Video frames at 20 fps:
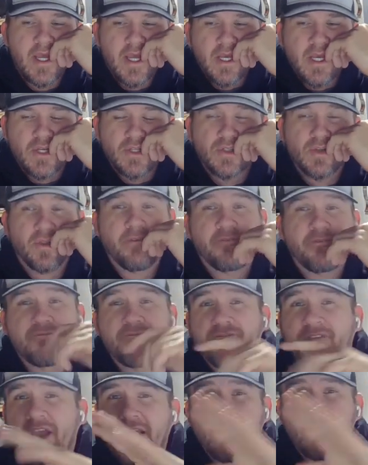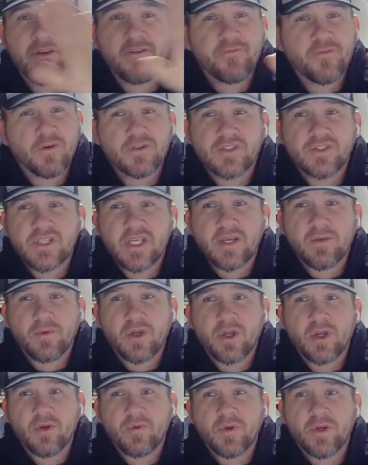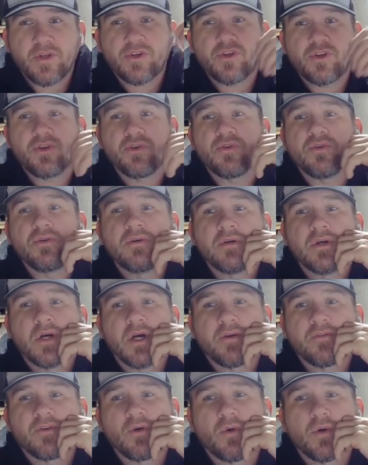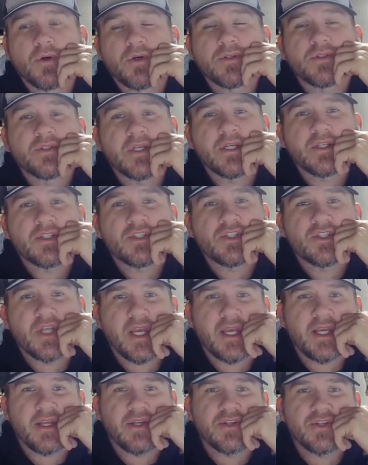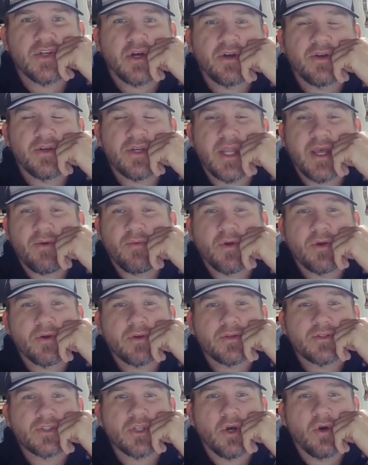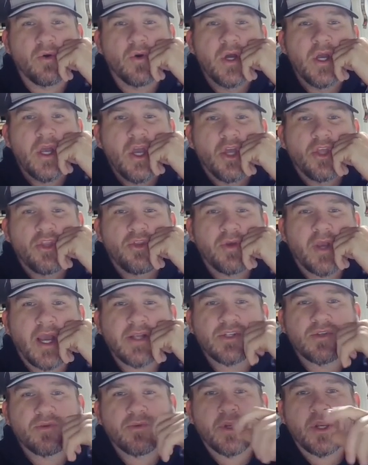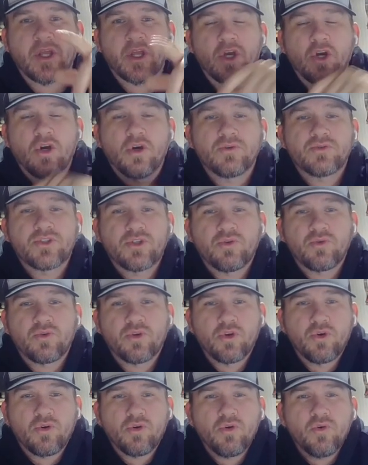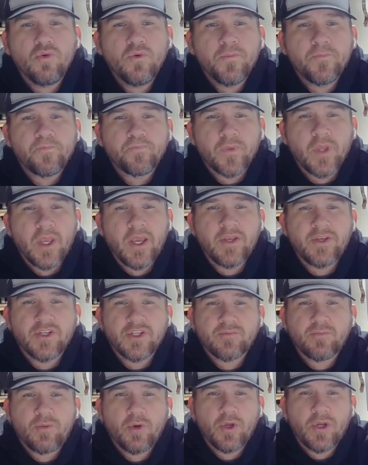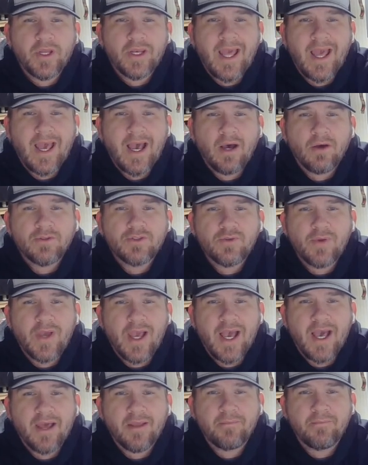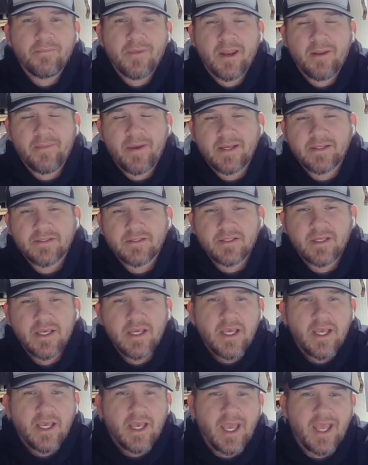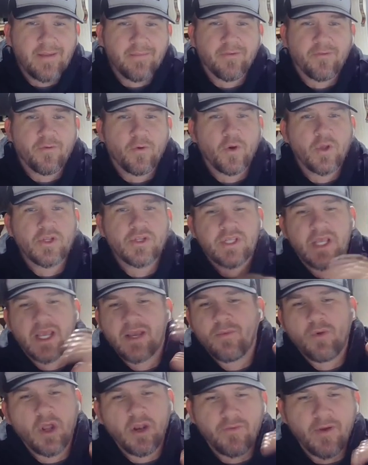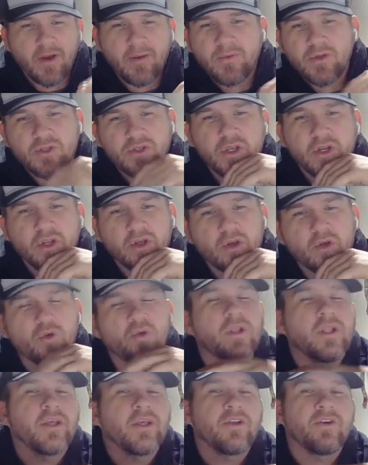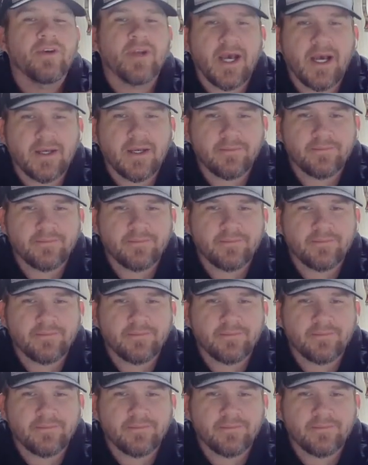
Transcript: So the very first thing we're going to want to do, of course, is change our network. So you guys will want to go to Google and just put in how to add MetaMask. And before you say, well, if I'm just going to Google it, you're not.